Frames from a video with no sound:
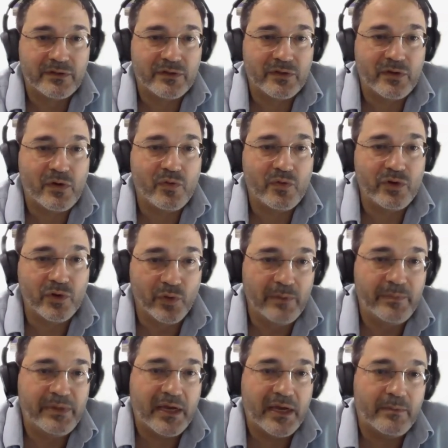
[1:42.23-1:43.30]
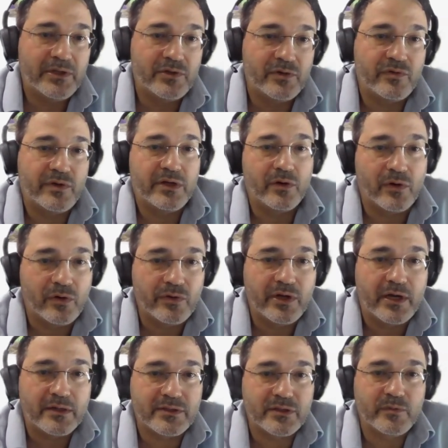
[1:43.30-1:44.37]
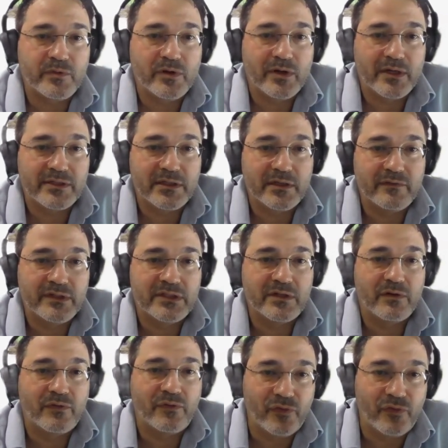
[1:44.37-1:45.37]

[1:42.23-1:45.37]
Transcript: So you will be able to create your own custom UI service